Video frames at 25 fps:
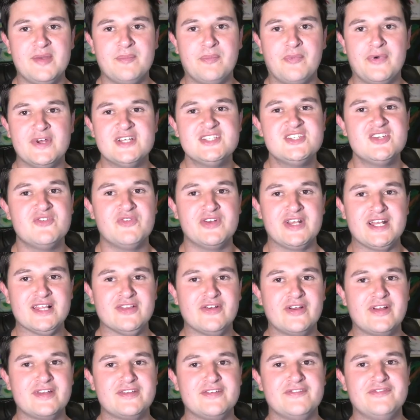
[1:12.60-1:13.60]
impressive when you
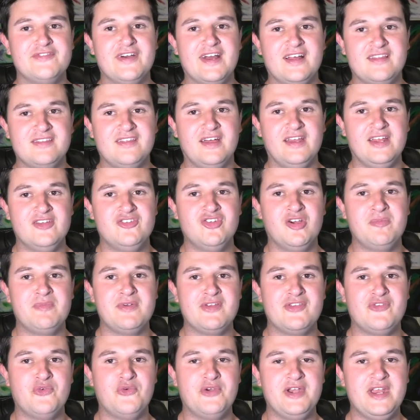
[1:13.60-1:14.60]
look at the fact that it took
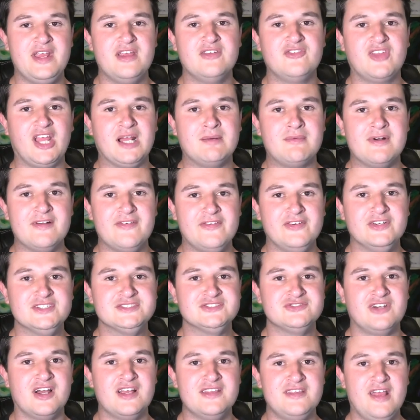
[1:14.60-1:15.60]
me 3 years to get my
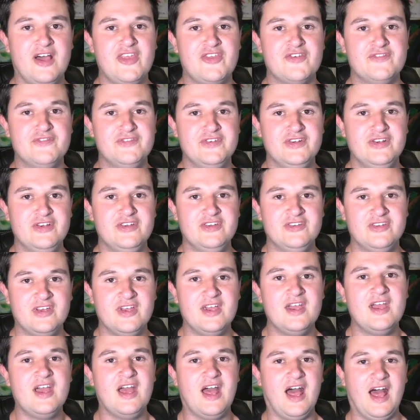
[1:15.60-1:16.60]
first 9,000 views,
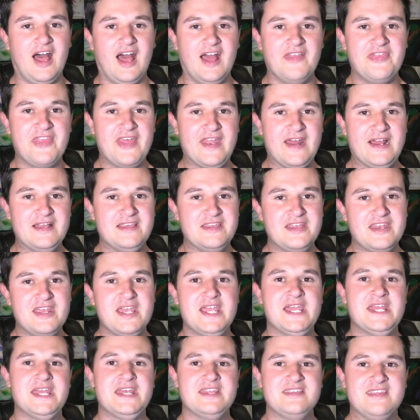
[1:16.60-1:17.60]
and then I did
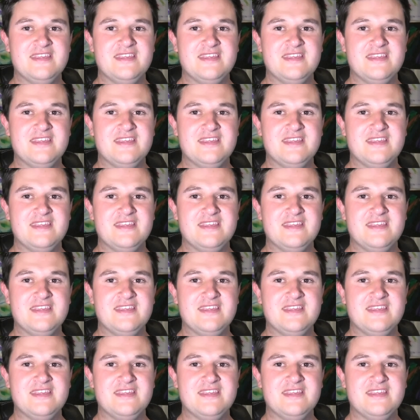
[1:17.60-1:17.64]
it in a